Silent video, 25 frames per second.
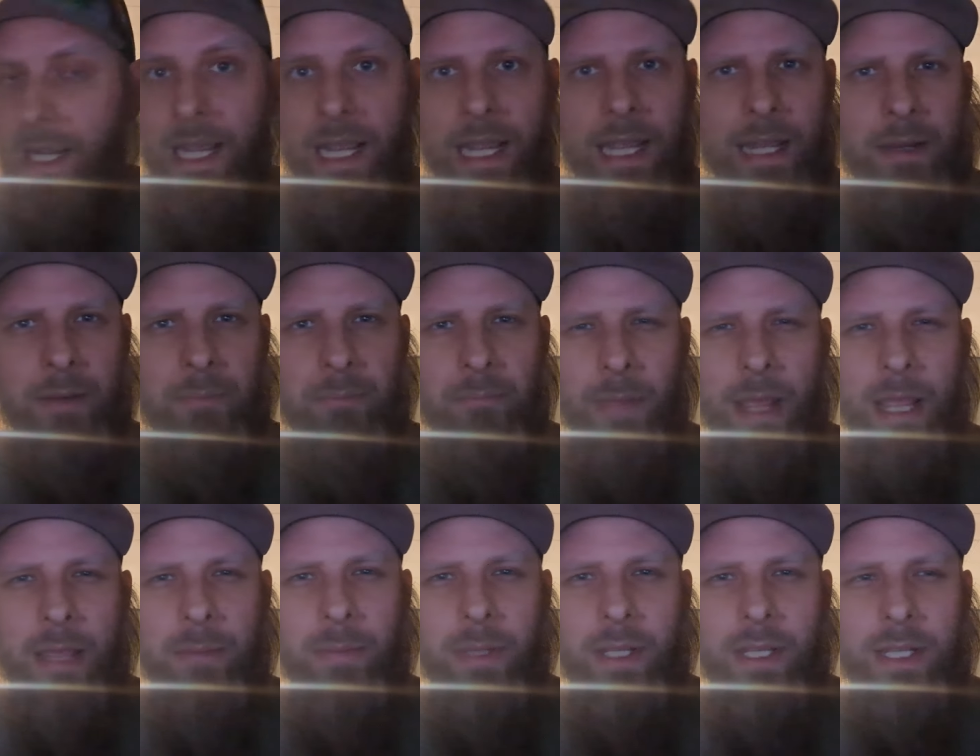And
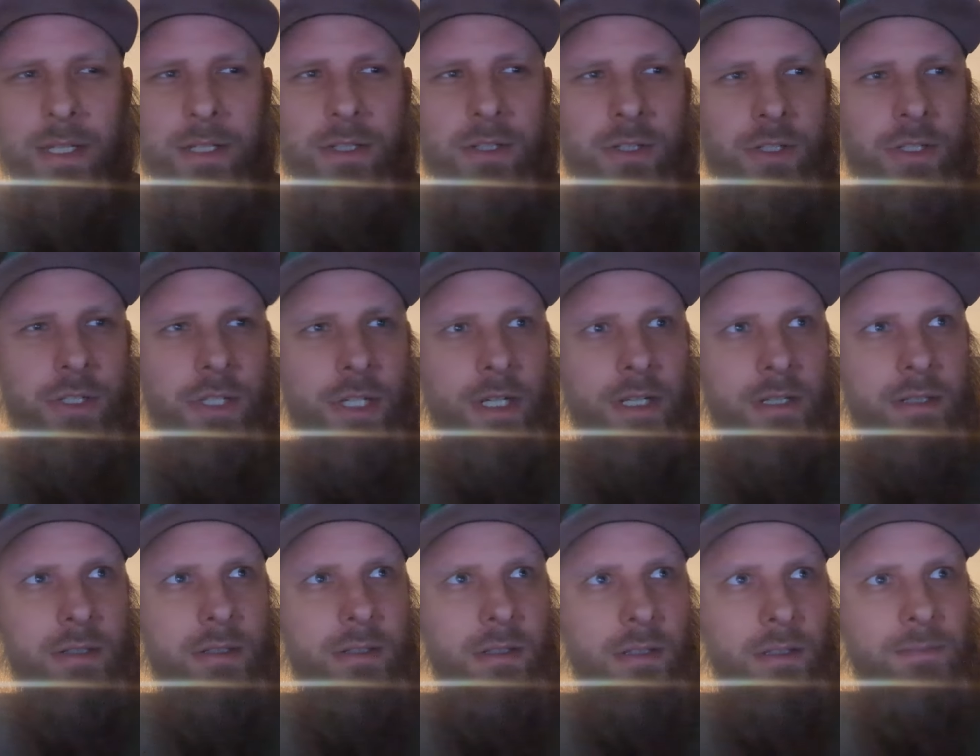maybe it's
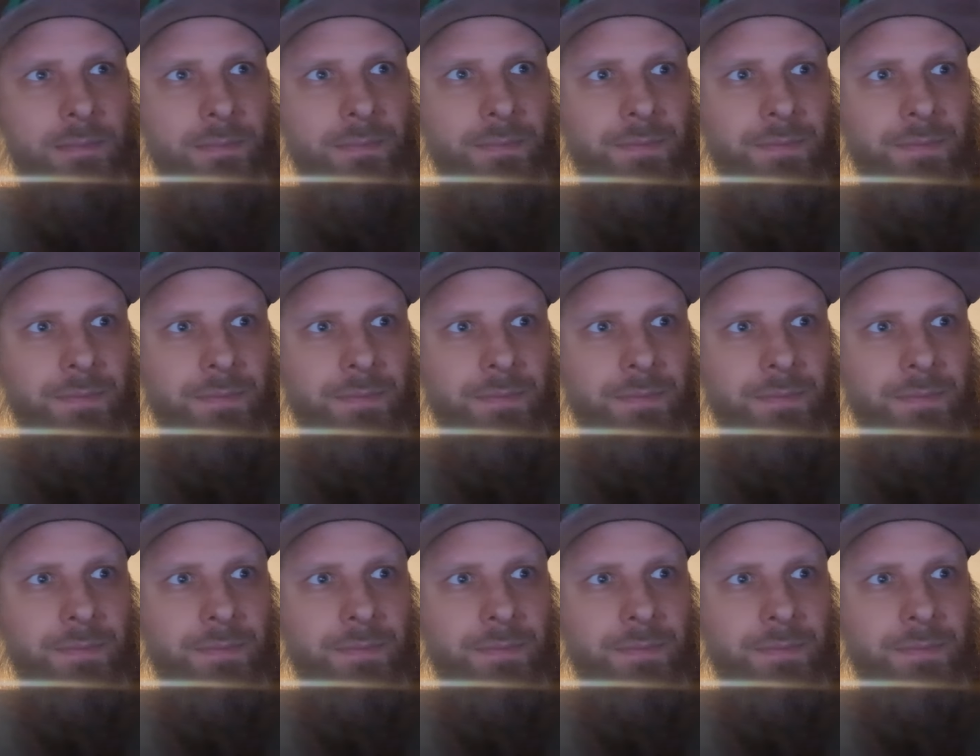just